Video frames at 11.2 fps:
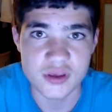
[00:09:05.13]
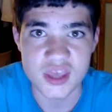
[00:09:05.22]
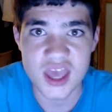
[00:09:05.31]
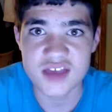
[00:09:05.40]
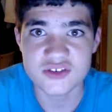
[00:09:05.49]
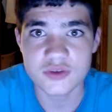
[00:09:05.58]

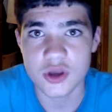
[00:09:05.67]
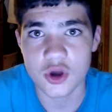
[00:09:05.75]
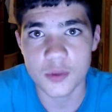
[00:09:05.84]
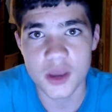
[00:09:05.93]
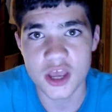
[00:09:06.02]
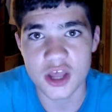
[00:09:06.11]
Yeah, so I
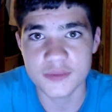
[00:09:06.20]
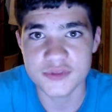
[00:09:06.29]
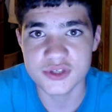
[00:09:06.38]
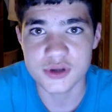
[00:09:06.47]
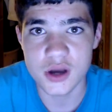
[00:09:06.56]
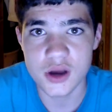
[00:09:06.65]
hope I helped
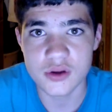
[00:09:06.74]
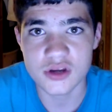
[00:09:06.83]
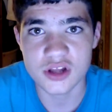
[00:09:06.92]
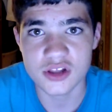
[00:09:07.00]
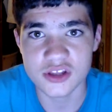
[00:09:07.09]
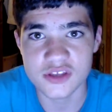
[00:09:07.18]
you out,
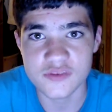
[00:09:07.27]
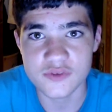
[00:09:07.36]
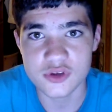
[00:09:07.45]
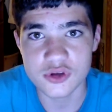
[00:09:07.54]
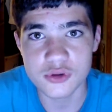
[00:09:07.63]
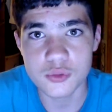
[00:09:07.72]
and I'll leave
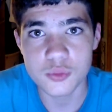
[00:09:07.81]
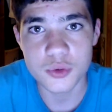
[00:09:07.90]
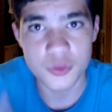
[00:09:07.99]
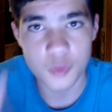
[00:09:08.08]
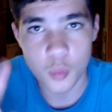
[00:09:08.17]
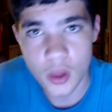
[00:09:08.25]
you
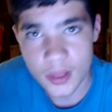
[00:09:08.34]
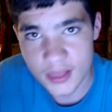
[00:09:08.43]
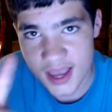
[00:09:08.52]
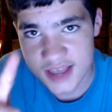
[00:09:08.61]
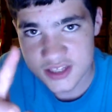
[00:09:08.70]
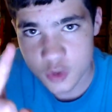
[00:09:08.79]
with one
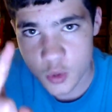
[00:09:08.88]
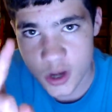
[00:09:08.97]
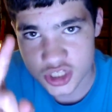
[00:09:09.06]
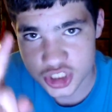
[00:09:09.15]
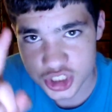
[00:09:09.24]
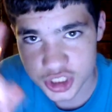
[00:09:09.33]
last
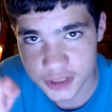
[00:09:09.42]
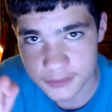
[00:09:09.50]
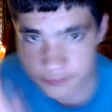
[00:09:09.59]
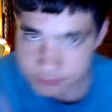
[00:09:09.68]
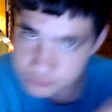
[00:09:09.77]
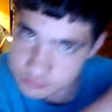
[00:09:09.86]
question.